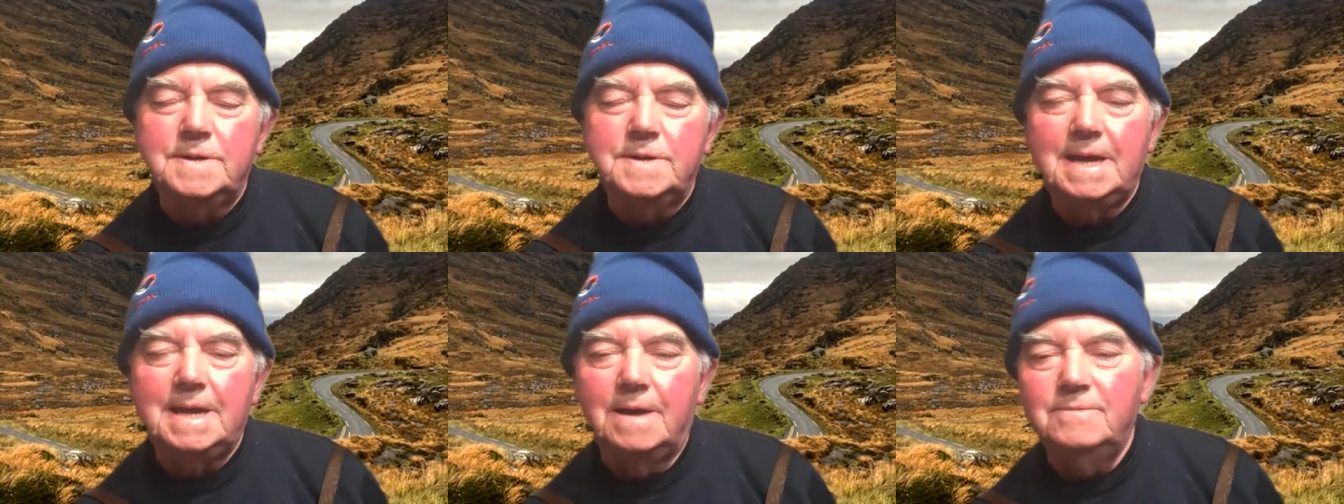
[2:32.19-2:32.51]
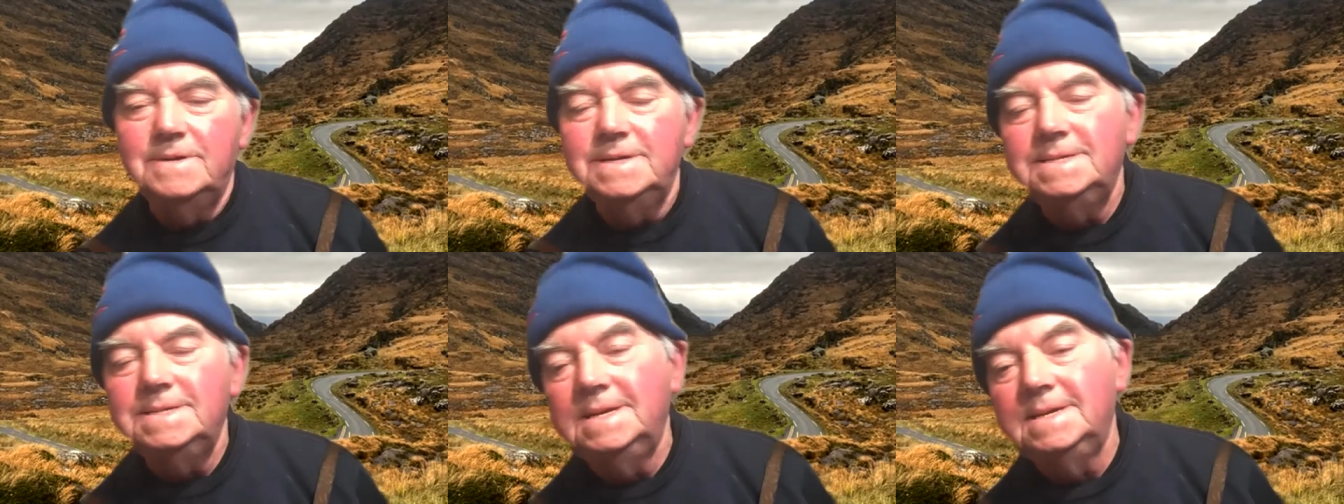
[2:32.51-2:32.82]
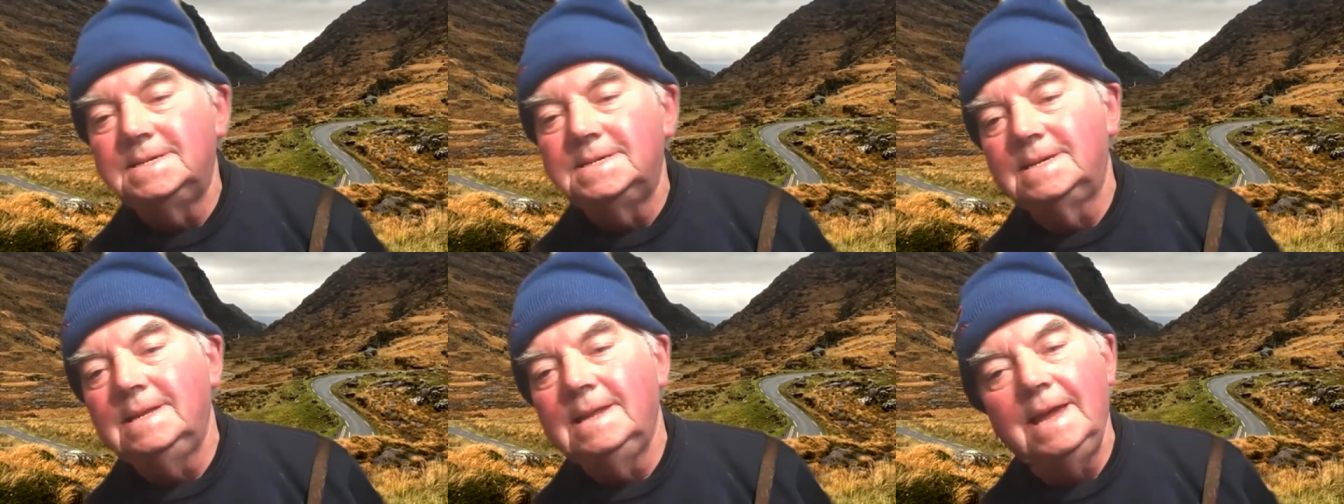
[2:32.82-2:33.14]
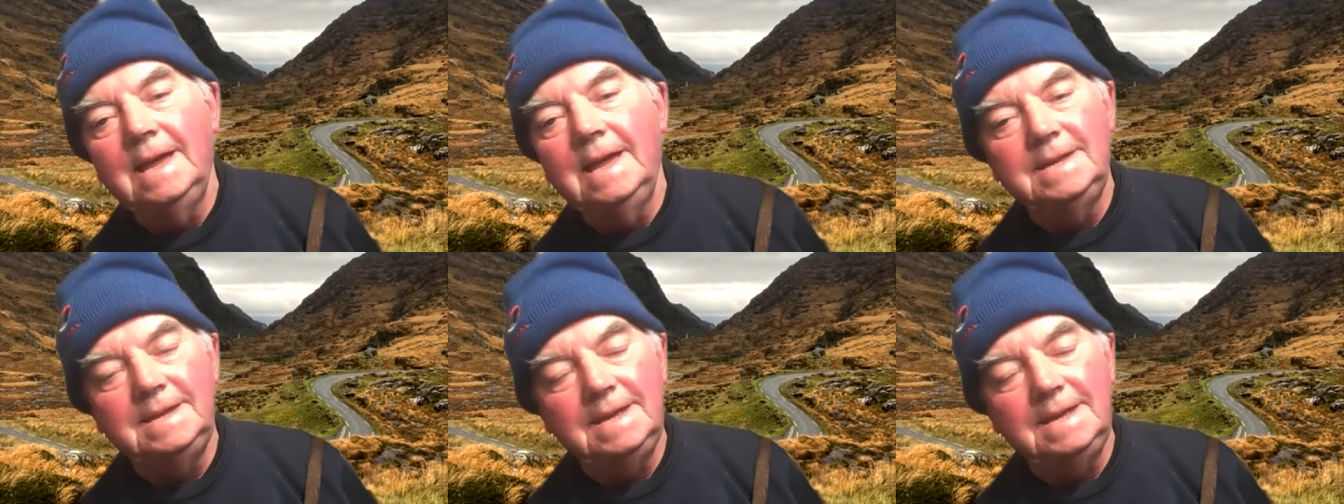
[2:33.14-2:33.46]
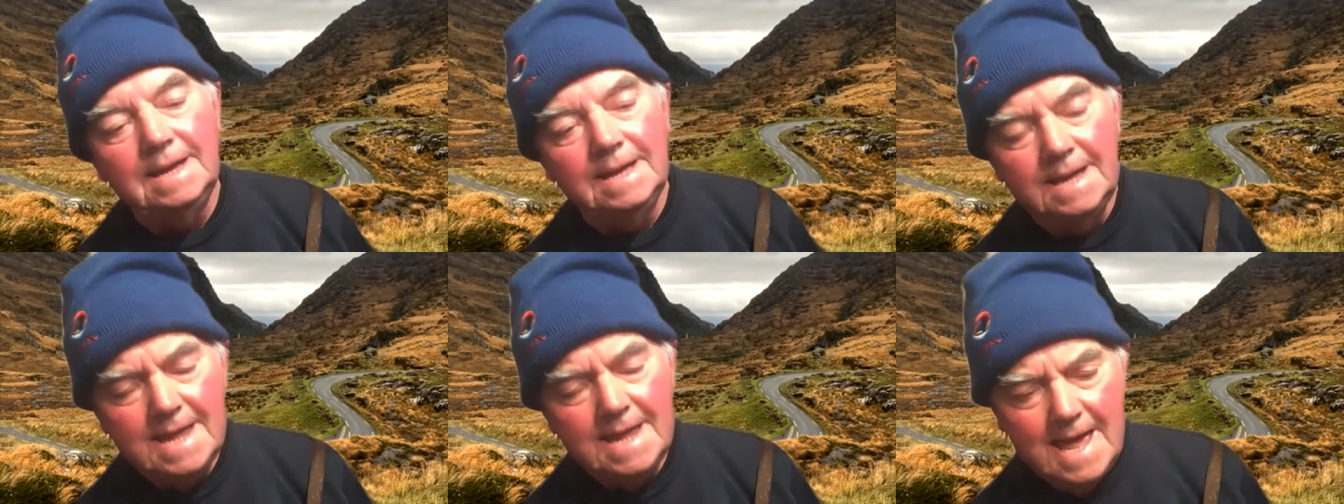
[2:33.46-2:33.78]
But that was this
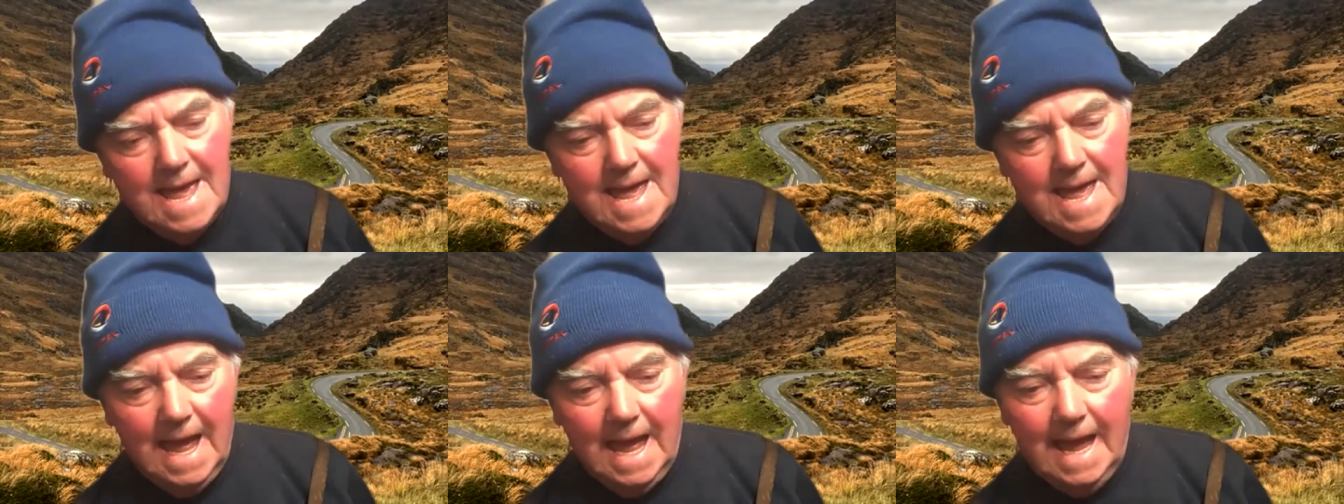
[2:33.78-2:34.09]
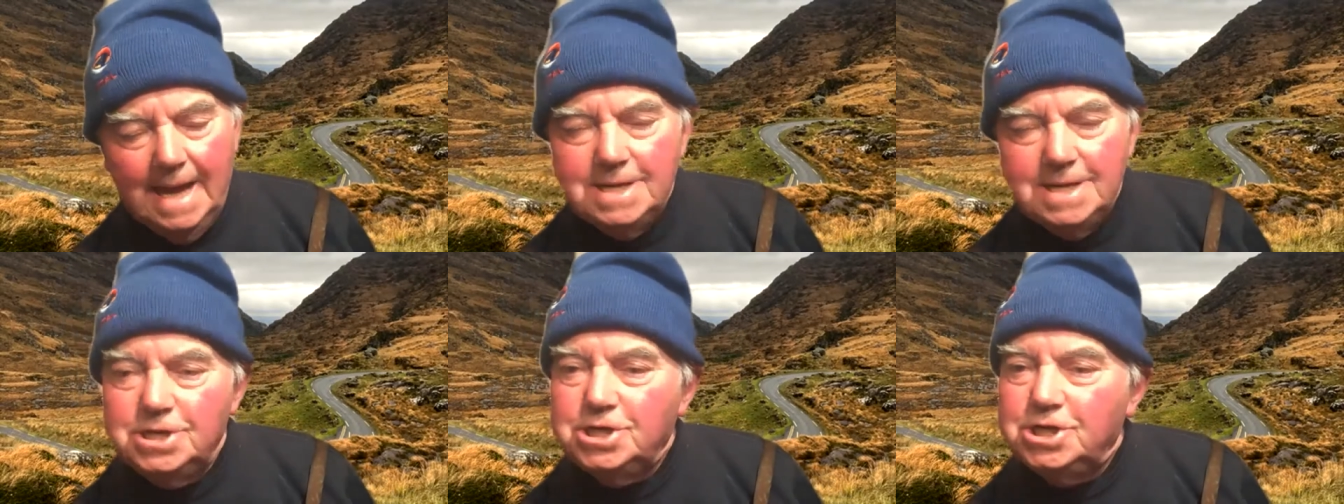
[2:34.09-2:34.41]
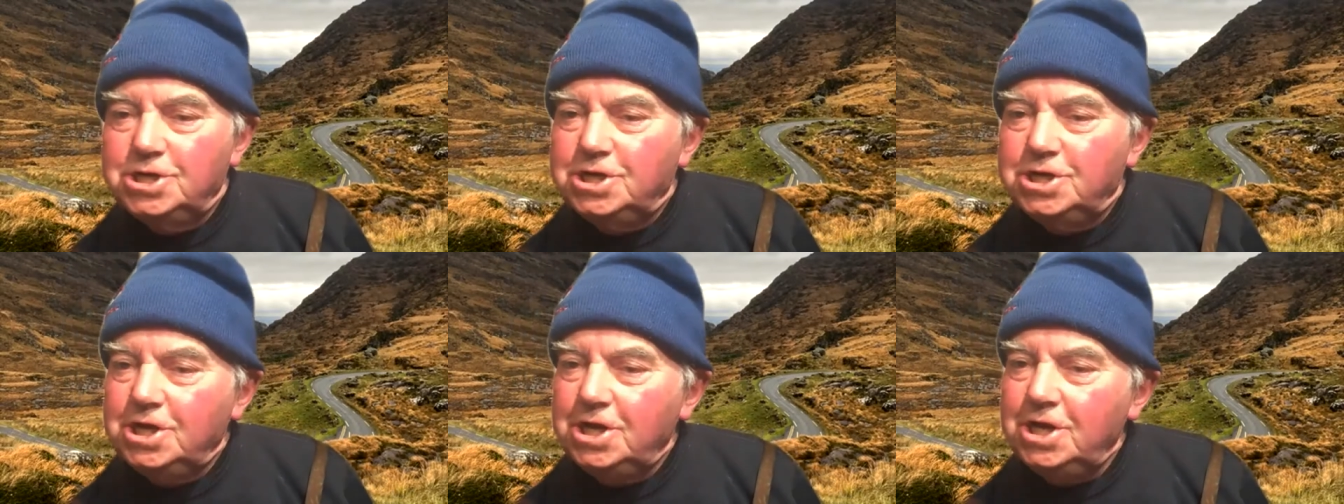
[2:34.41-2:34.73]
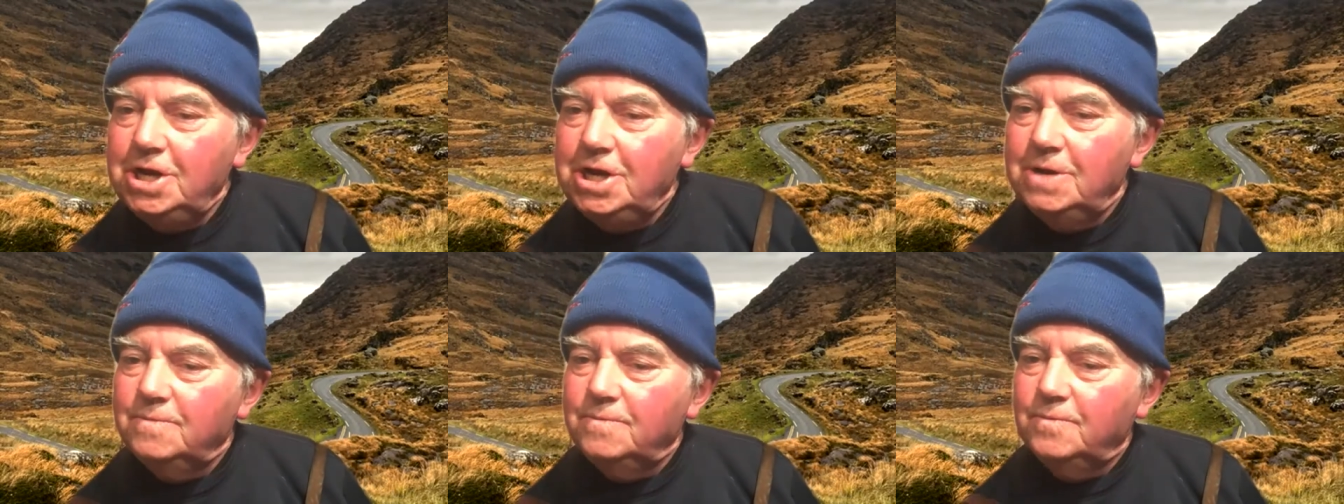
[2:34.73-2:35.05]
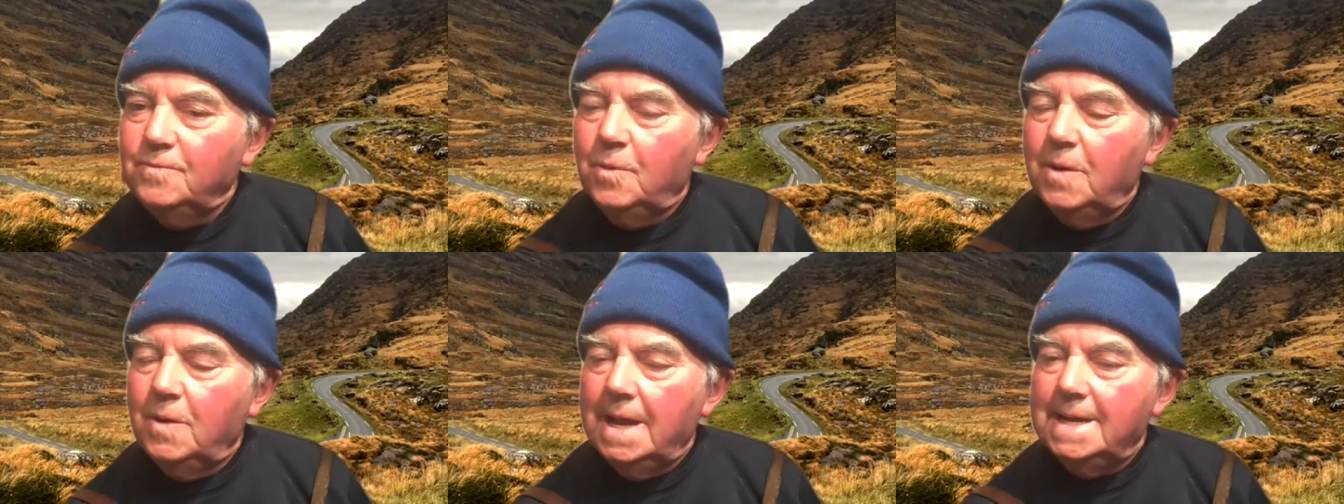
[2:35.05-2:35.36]
lady, and she
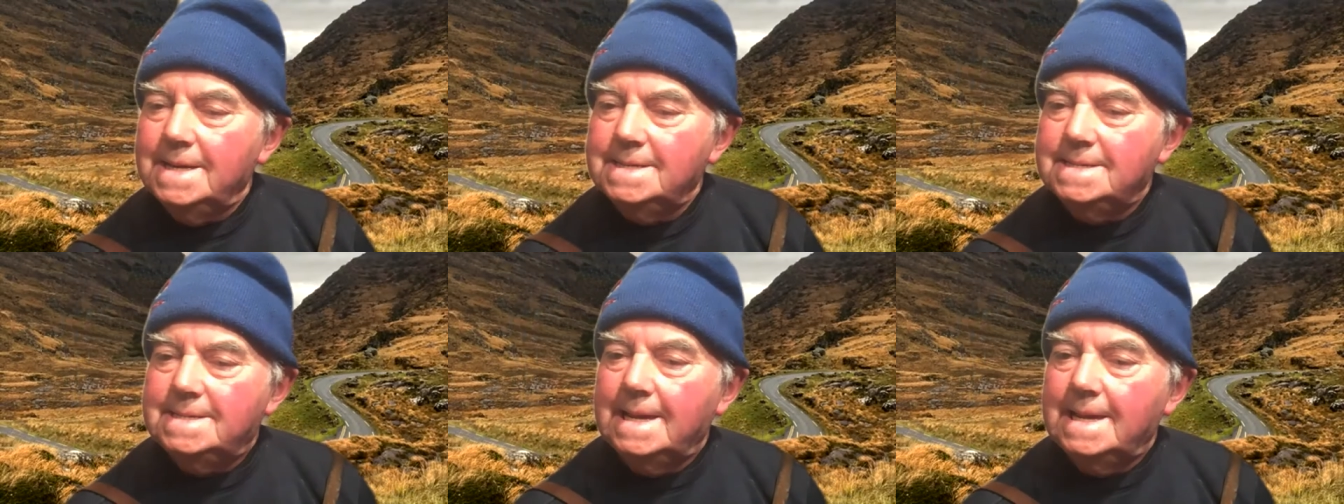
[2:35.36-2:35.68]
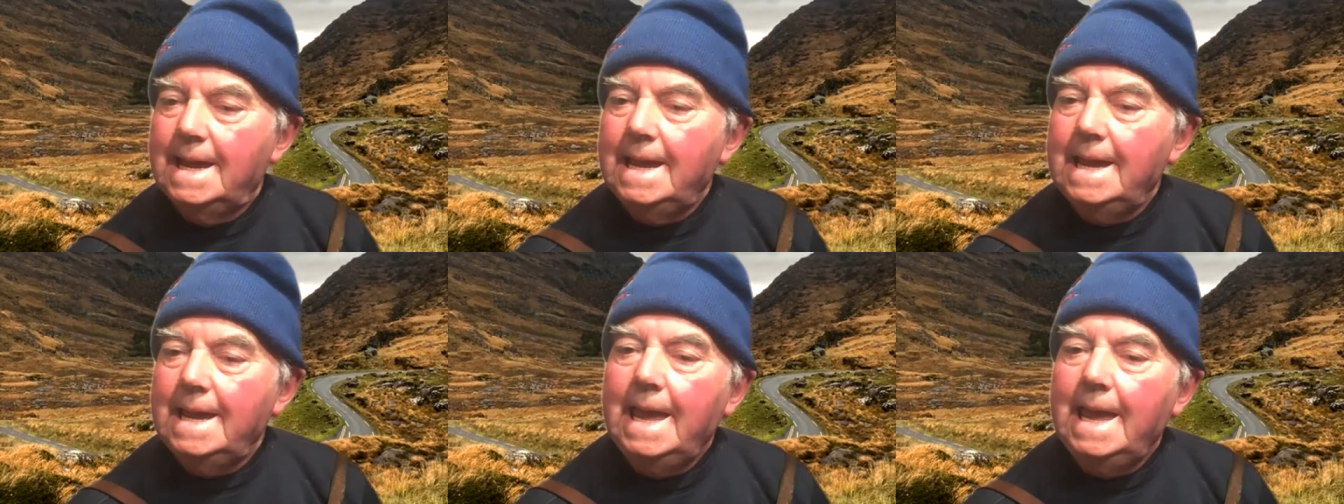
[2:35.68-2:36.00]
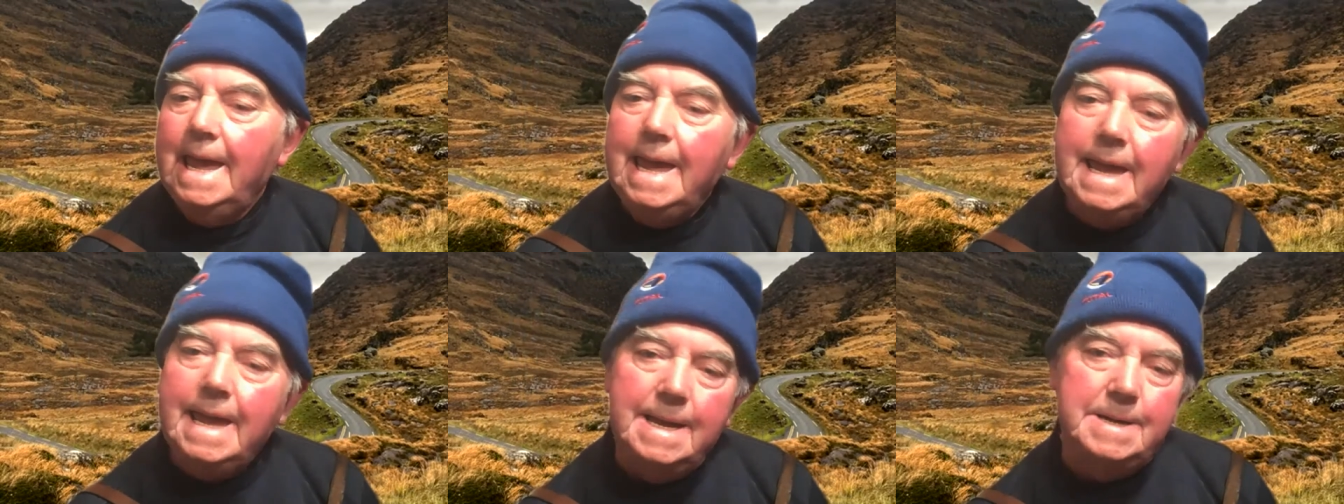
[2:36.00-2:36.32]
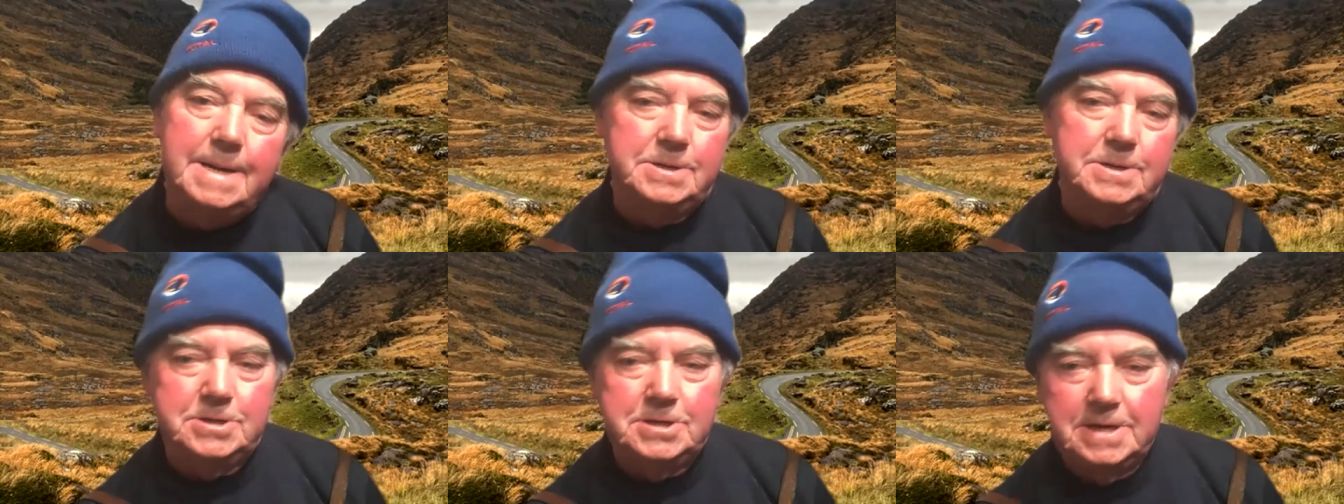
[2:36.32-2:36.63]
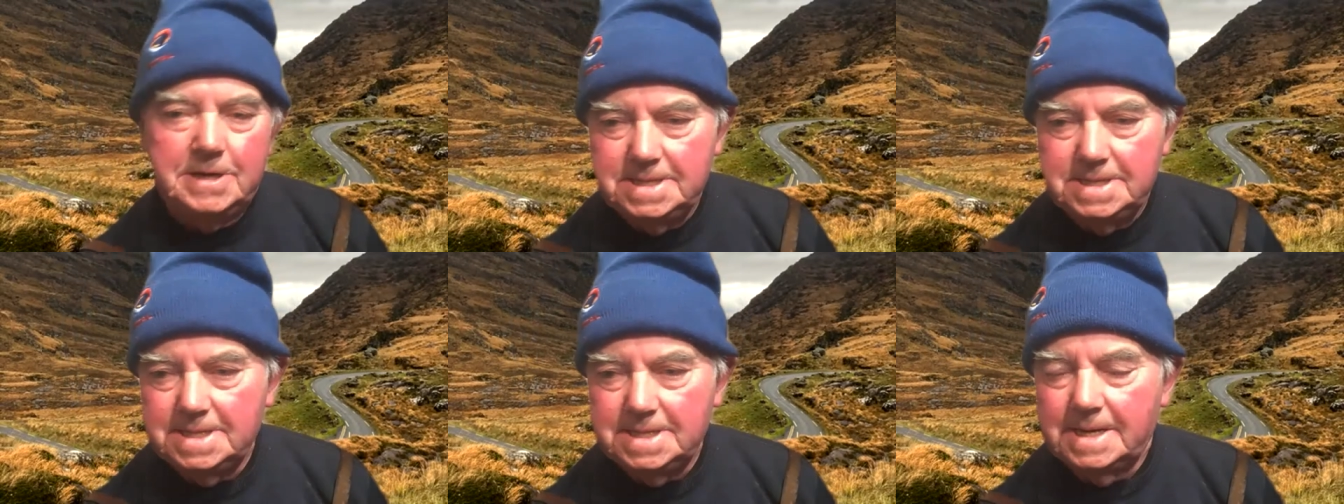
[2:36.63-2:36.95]
was a
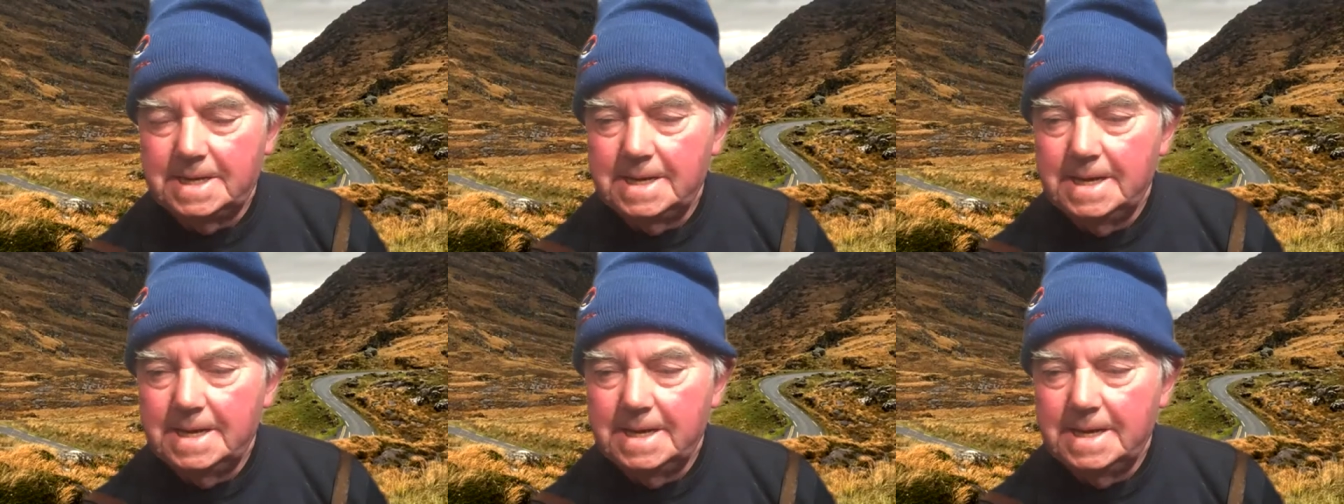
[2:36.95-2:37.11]
hairdresser.